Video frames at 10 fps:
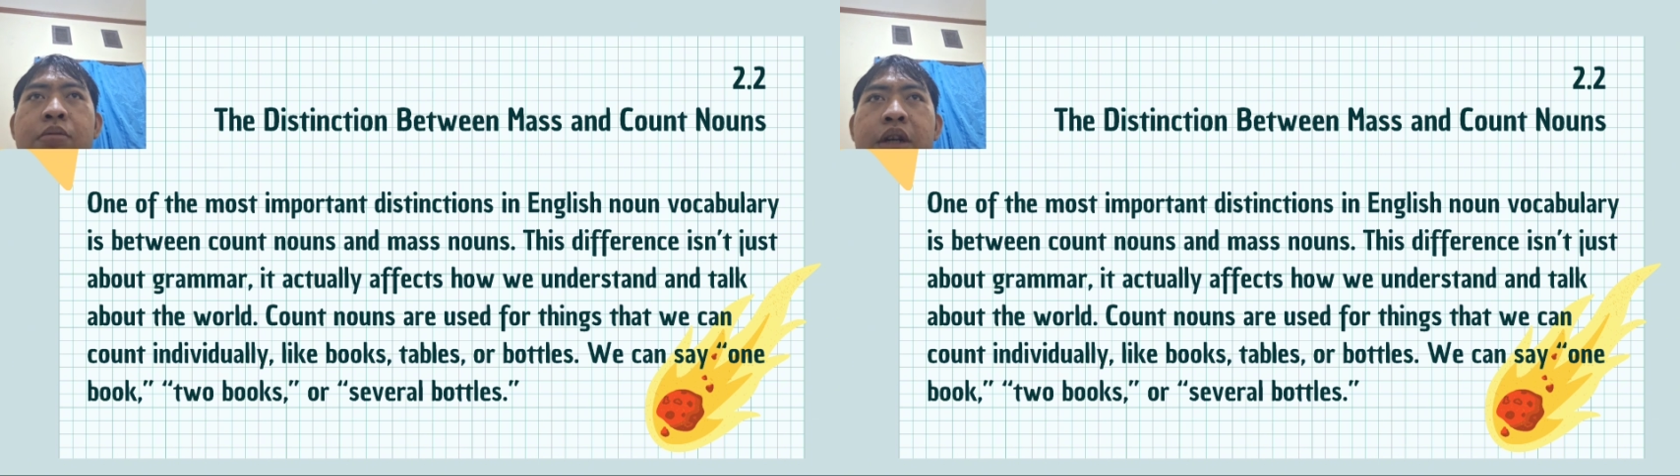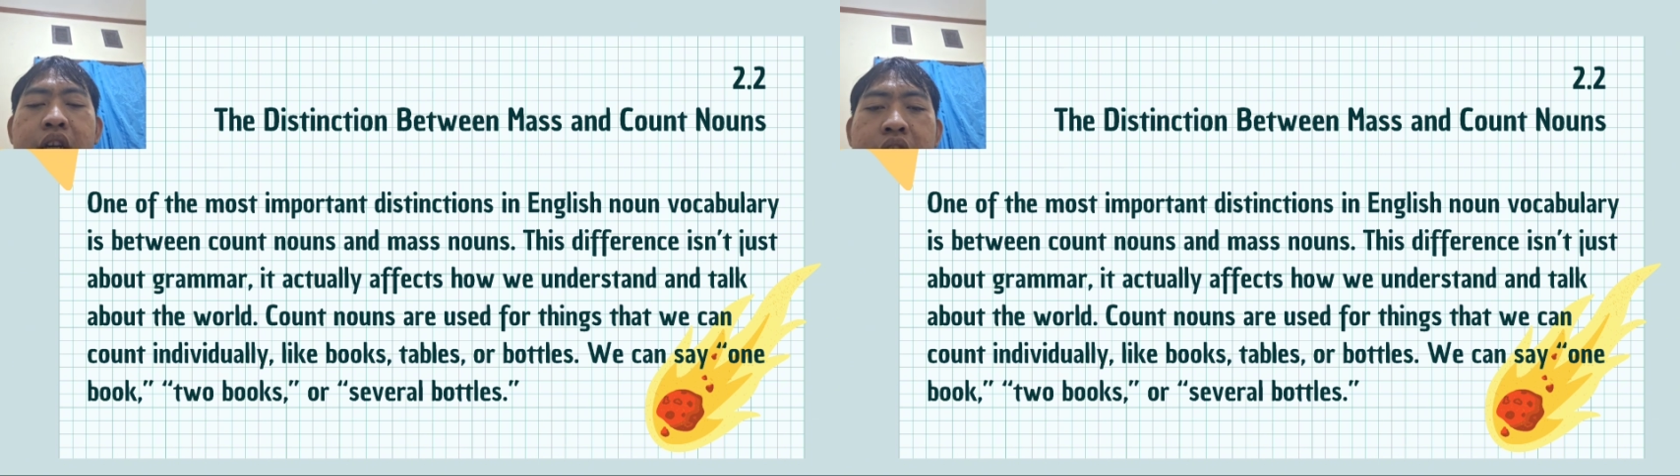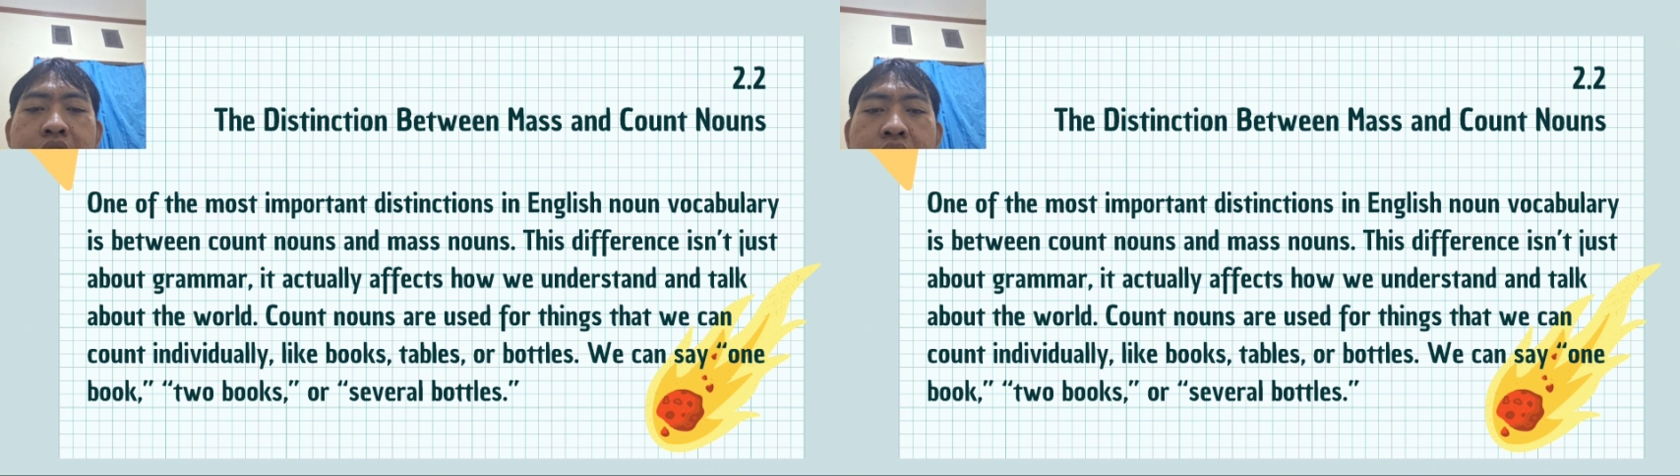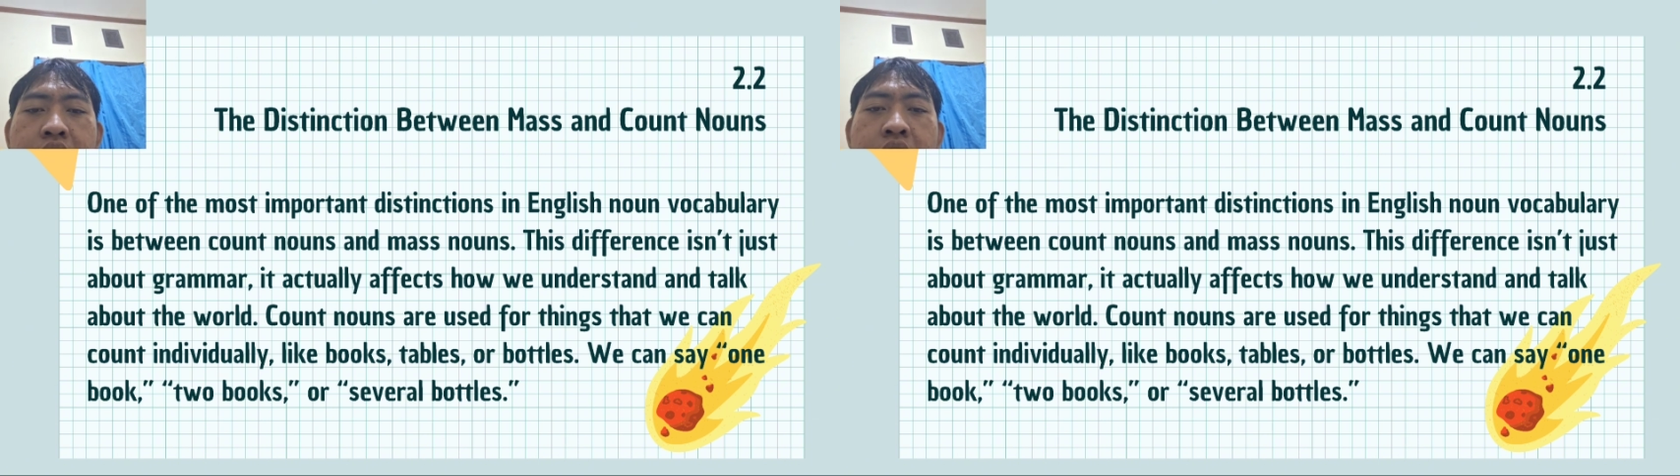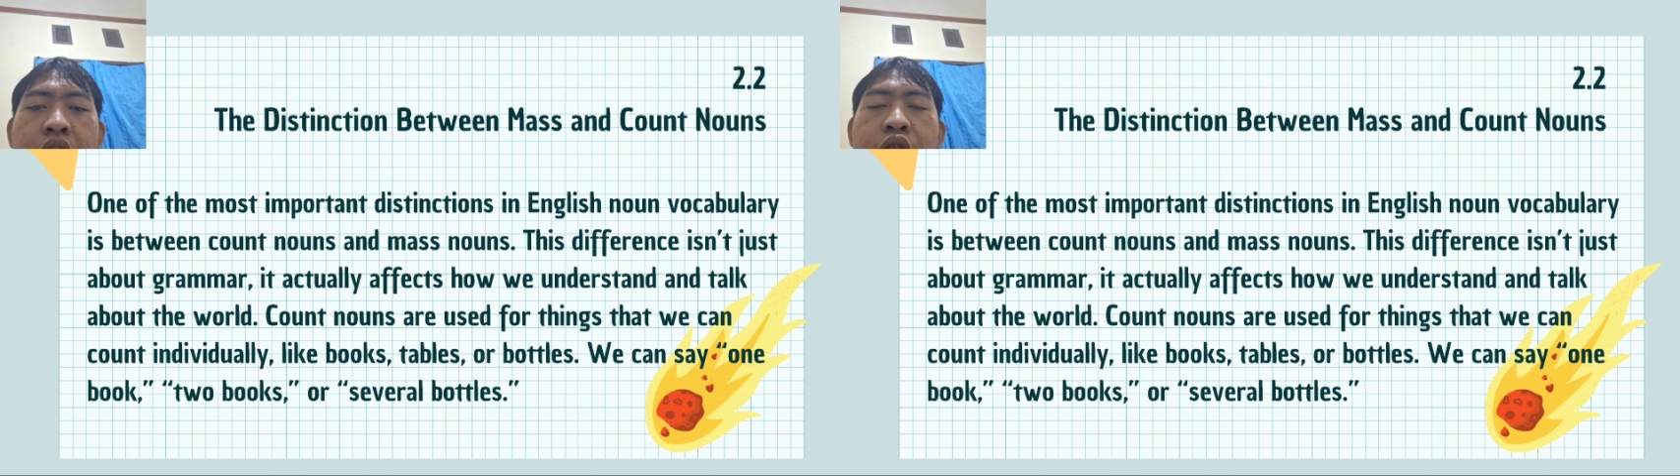
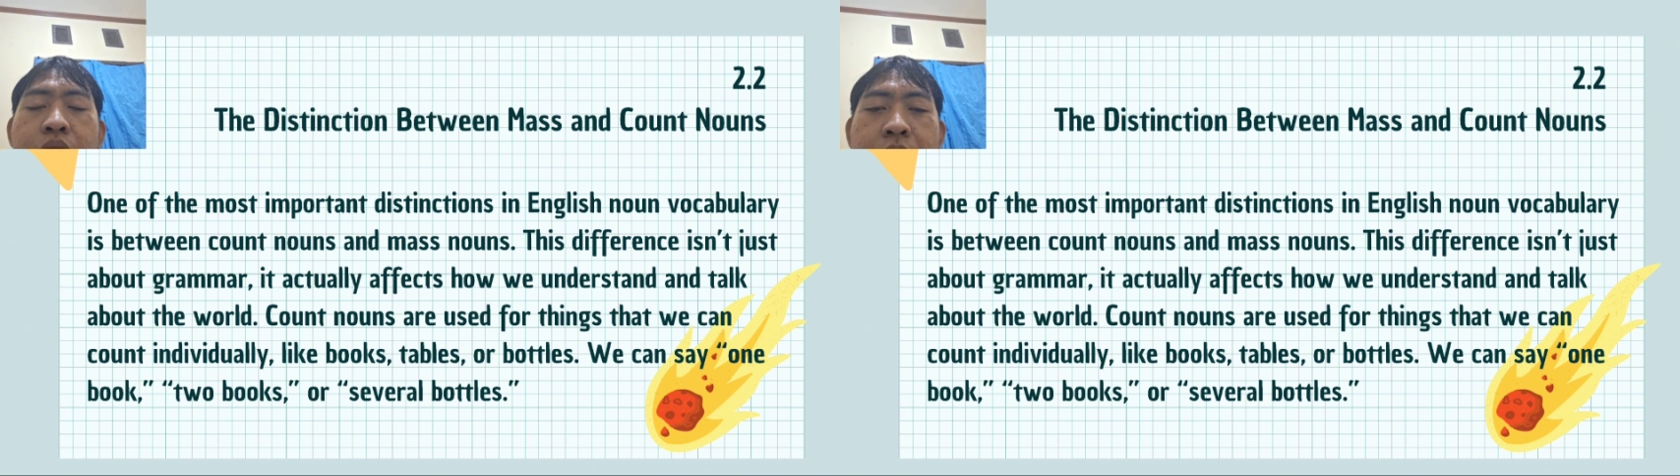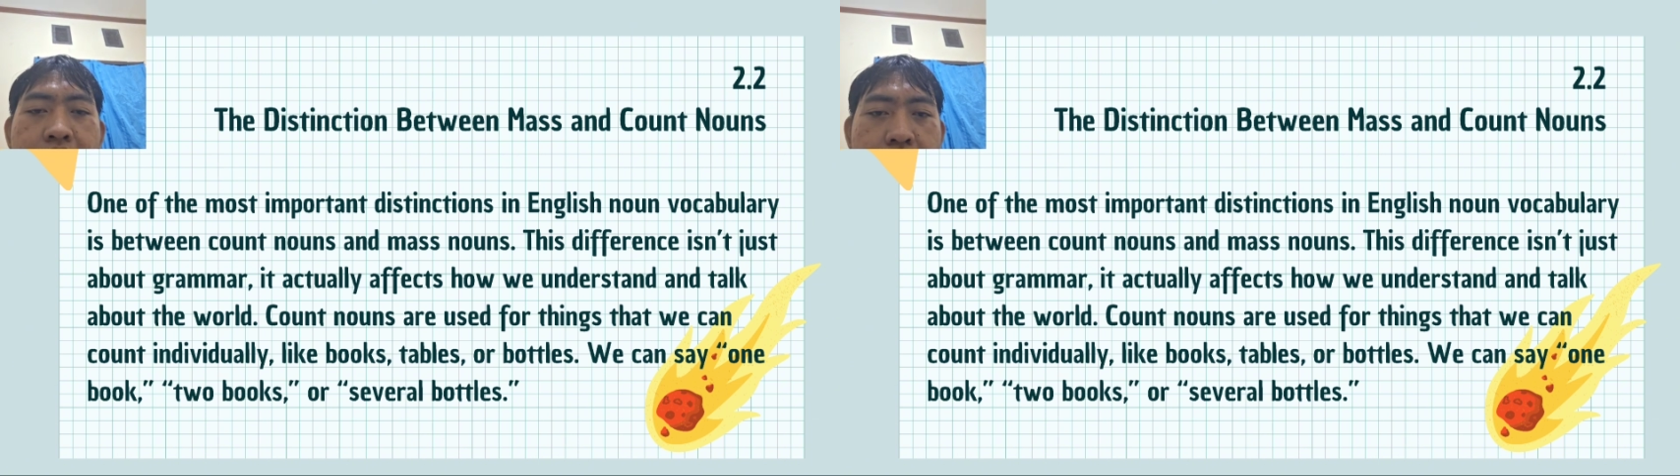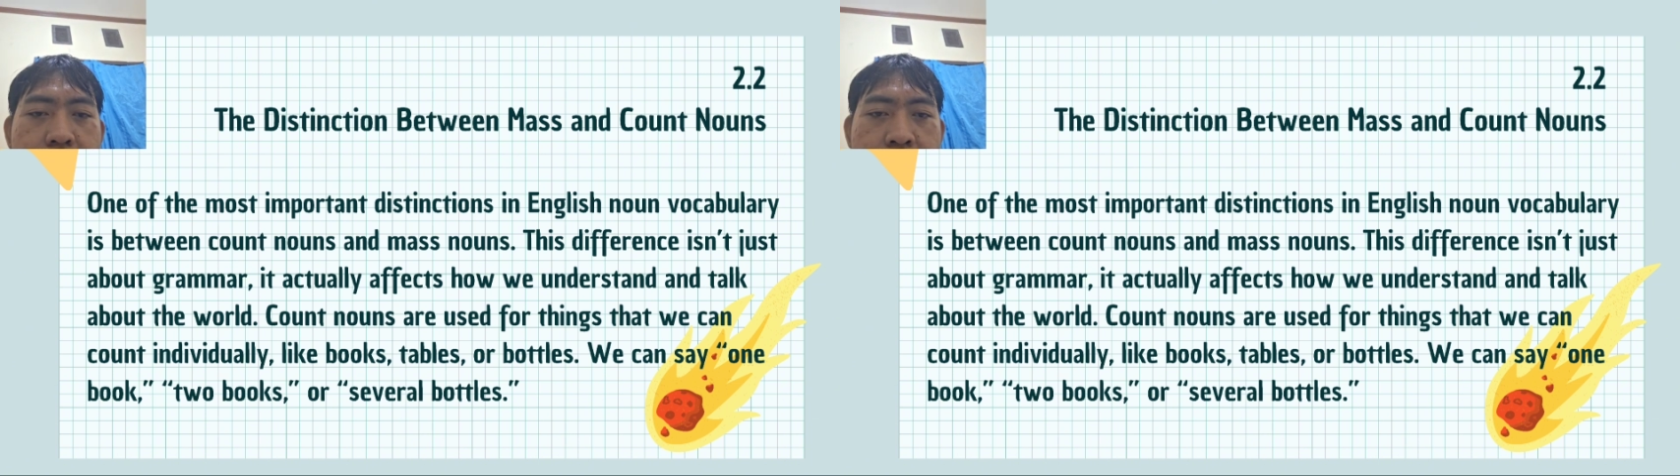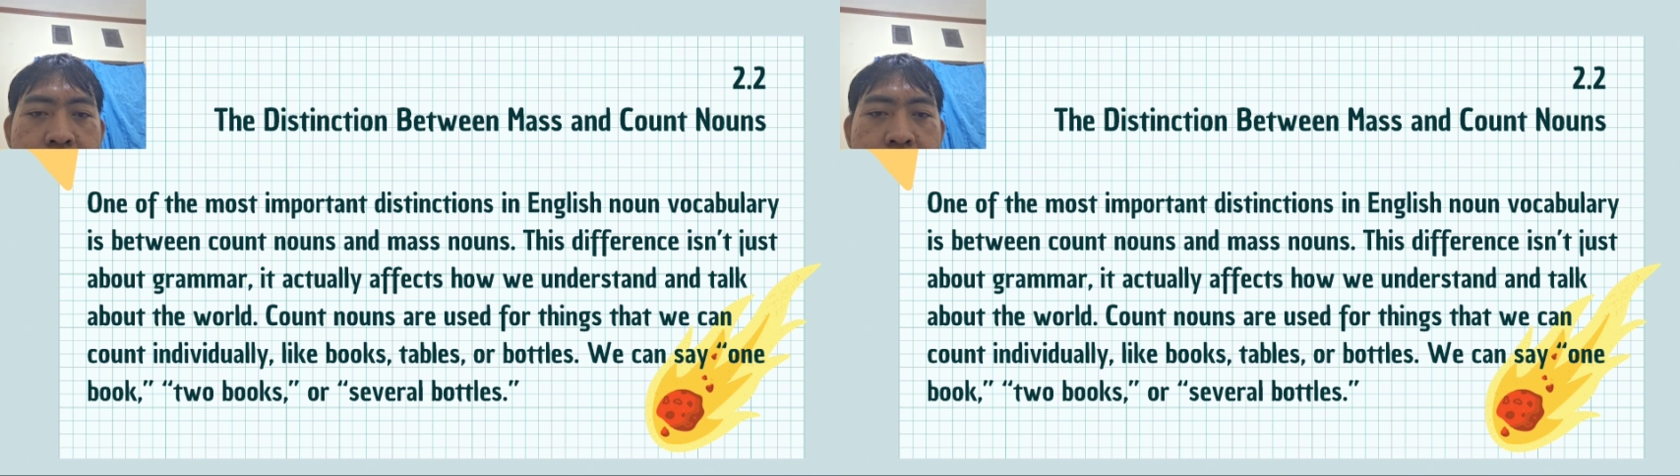milk